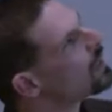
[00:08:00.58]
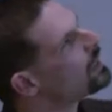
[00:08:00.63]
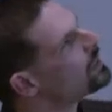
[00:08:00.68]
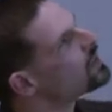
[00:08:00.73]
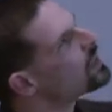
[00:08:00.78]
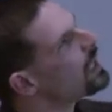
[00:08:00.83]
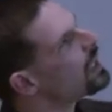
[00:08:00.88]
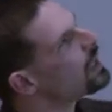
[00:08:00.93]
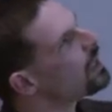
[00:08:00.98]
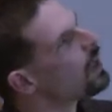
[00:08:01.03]
can
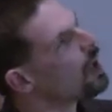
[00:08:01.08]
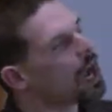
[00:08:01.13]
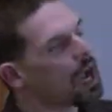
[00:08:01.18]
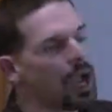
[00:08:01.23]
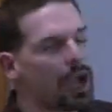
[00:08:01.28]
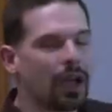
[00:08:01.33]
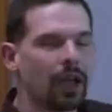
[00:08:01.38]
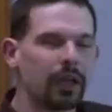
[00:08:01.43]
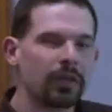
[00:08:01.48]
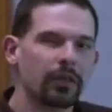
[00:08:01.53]
I say here?
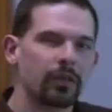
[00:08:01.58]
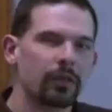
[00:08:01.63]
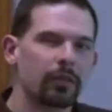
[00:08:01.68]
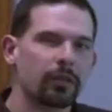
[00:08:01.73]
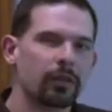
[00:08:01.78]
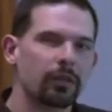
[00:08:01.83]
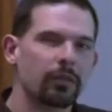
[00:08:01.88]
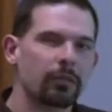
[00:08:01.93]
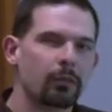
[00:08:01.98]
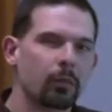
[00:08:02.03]
Uh,
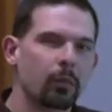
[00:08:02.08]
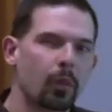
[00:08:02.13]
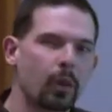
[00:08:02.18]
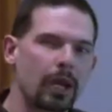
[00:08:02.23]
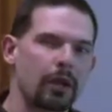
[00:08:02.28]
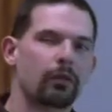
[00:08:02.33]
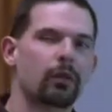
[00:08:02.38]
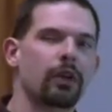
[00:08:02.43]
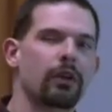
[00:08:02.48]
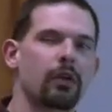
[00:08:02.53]

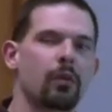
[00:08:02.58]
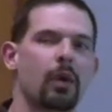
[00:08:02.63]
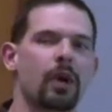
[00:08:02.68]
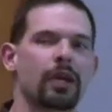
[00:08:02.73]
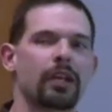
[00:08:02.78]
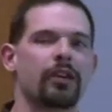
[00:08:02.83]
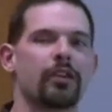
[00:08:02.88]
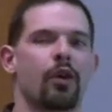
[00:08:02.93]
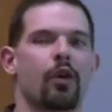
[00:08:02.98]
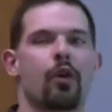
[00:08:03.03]
what I really
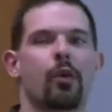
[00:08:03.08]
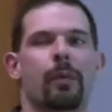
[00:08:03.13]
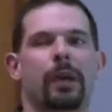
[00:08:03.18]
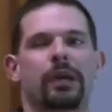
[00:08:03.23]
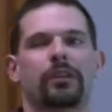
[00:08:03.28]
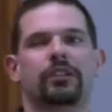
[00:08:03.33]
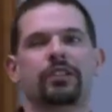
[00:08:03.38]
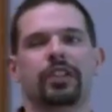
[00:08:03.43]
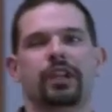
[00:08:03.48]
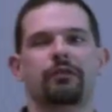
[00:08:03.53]
want to know
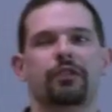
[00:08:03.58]
about